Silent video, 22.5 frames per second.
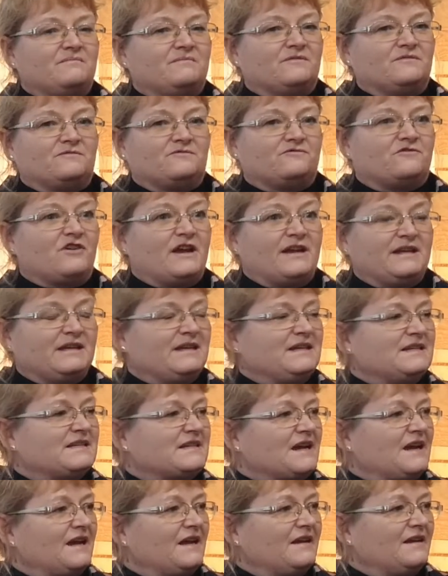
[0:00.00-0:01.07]
rainy
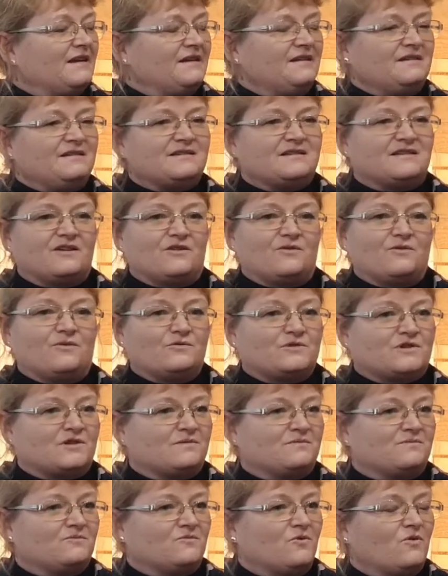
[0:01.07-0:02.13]
days, the
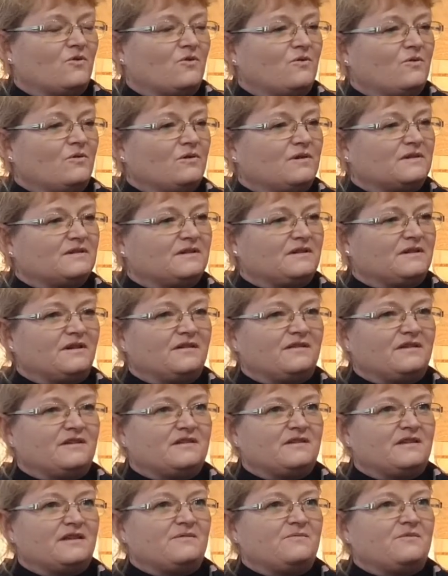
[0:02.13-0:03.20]
autumn walk. You know,
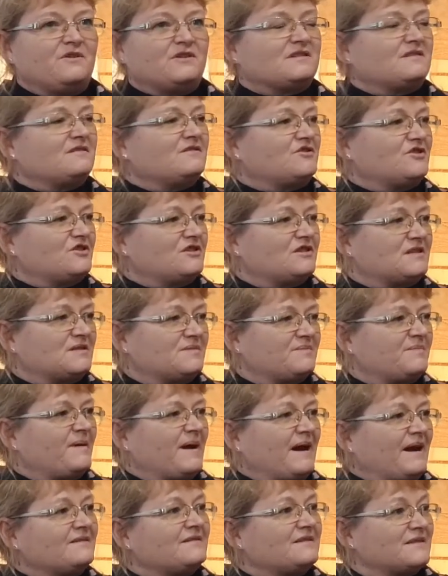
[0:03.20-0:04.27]
there wasn't just
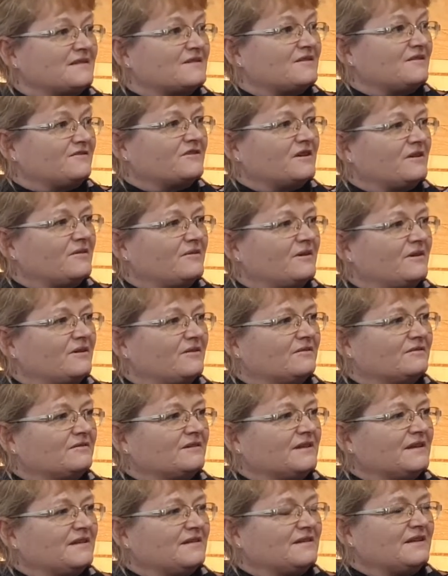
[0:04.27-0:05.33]
bad stuff going on.
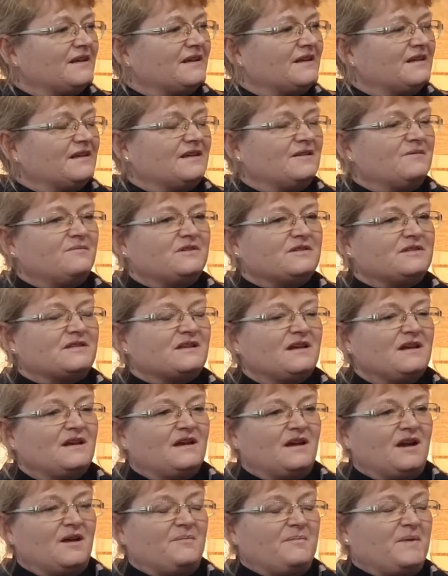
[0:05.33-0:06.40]
It was
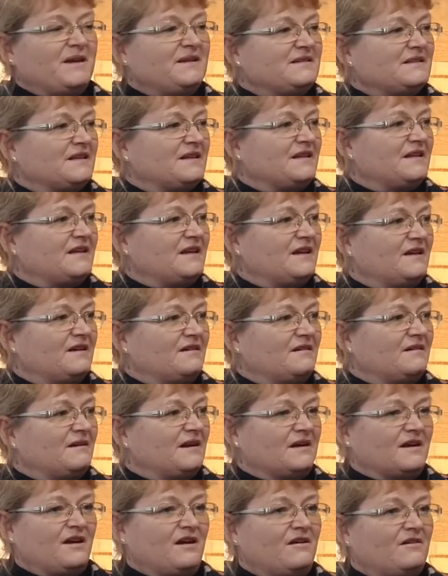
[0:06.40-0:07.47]
basically a
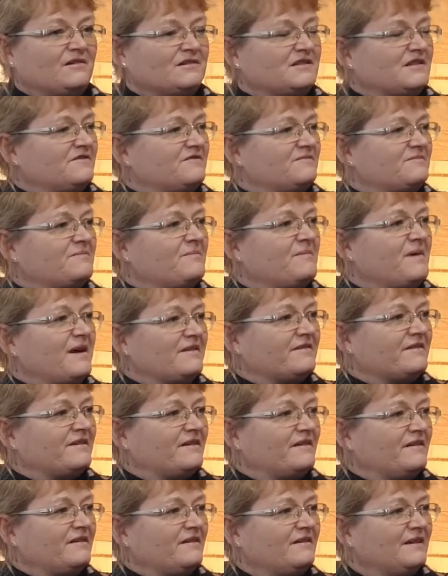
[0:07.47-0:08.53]
Cardiff
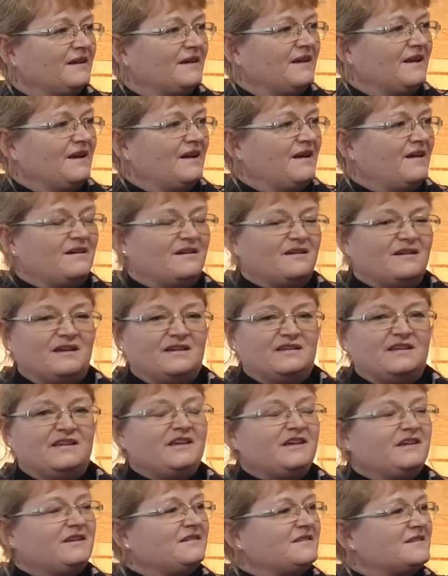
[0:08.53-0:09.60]
mother, a
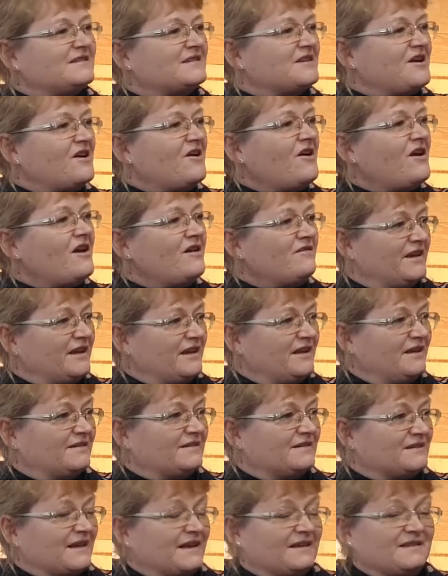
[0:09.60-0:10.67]
year's diary in a
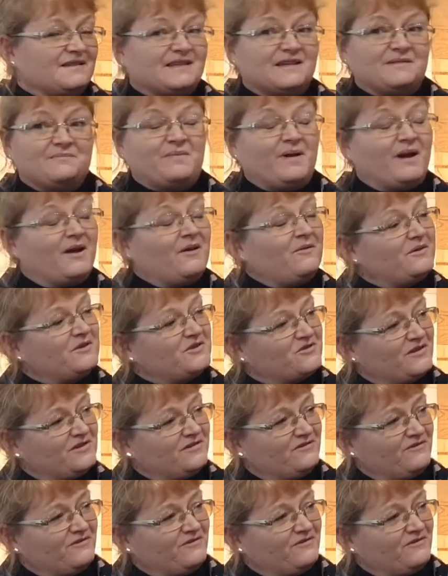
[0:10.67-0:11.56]
sense, in poetry